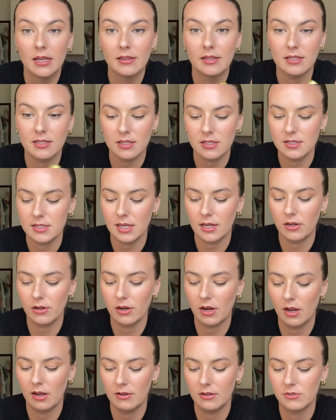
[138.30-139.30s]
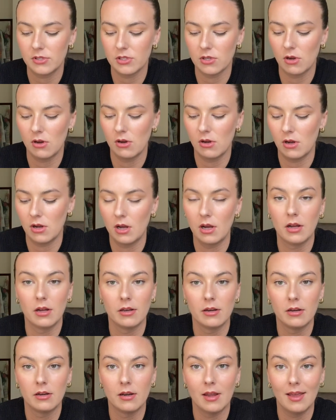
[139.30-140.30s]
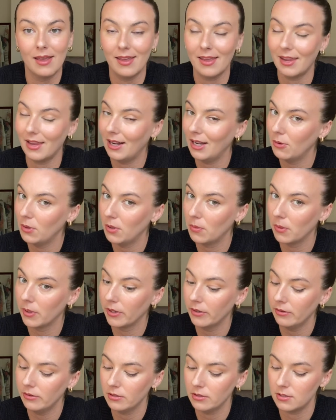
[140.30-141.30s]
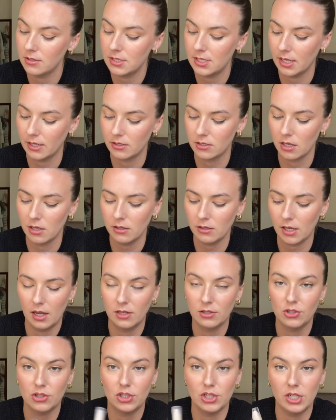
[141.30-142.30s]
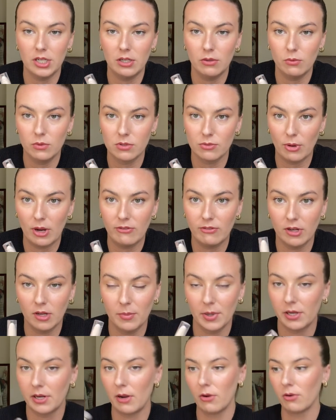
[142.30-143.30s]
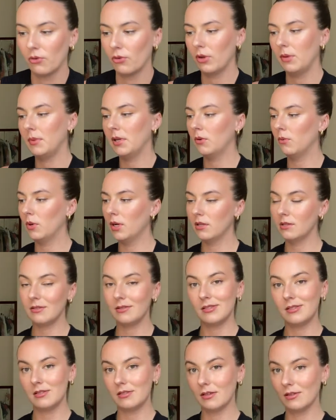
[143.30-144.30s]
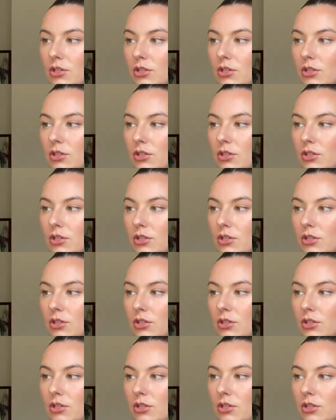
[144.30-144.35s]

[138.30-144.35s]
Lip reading: This concealer I saw on Hailey Bieber's TikTok, and she was raving about how creamy it was.